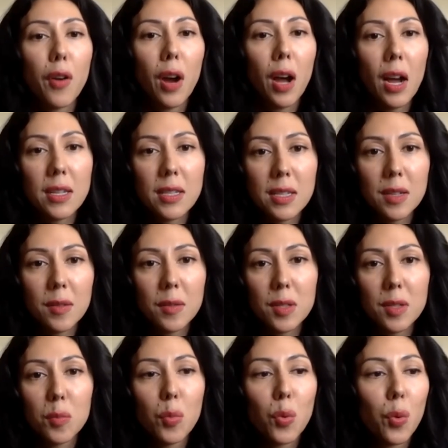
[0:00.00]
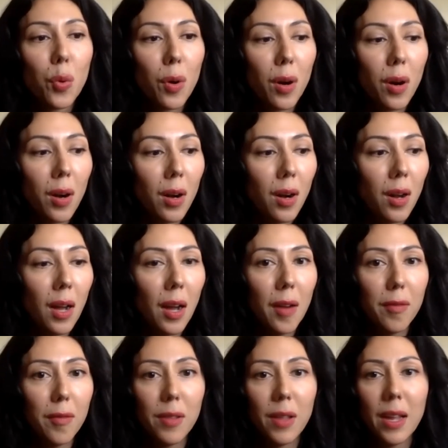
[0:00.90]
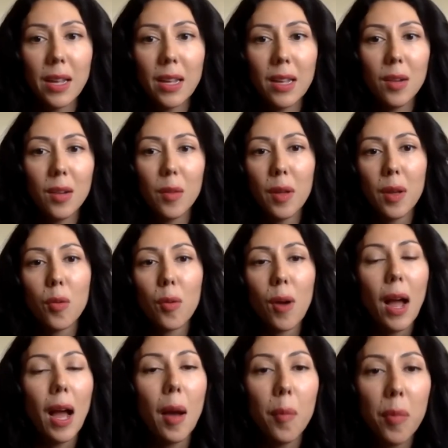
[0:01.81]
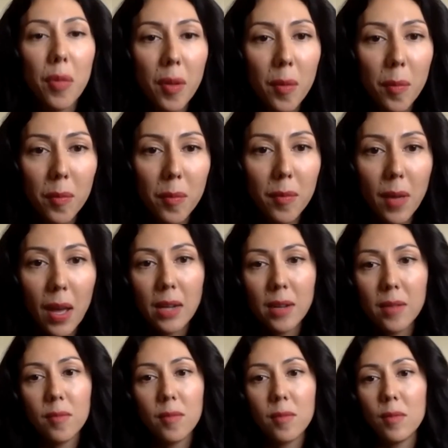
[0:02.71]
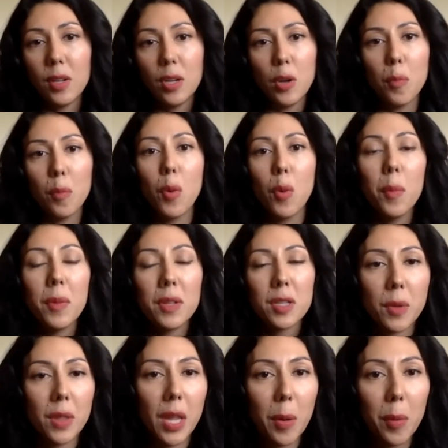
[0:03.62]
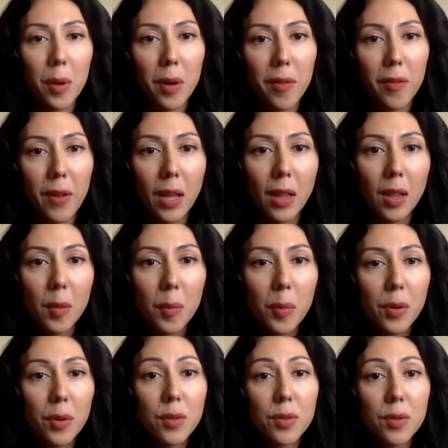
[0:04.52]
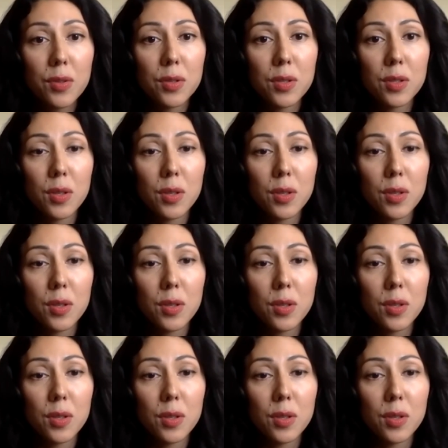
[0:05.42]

For us, it's more of like, you know, they grab them at, you know, moments when they were available.